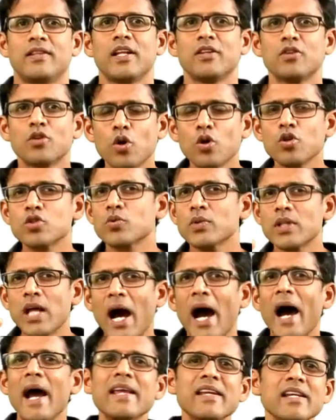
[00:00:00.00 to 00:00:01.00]
that those with
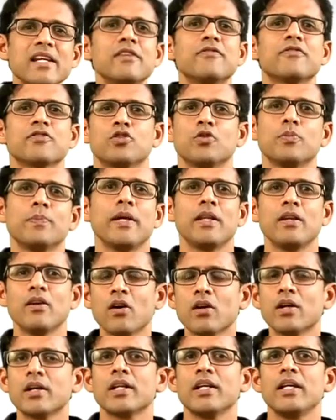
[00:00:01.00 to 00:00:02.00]
a high need for
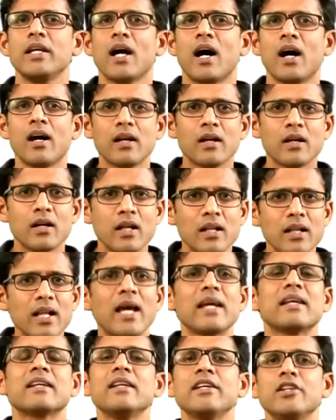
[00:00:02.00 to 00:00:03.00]
superiority are
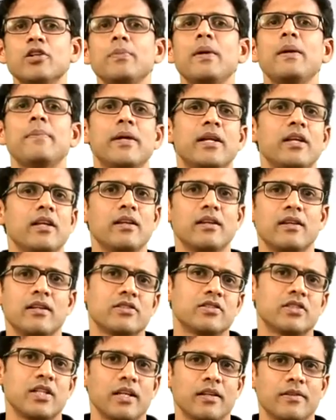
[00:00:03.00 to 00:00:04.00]
likely to be
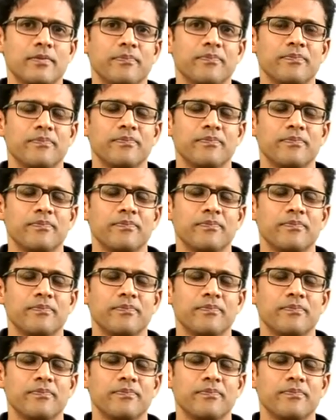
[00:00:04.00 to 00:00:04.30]
materialistic.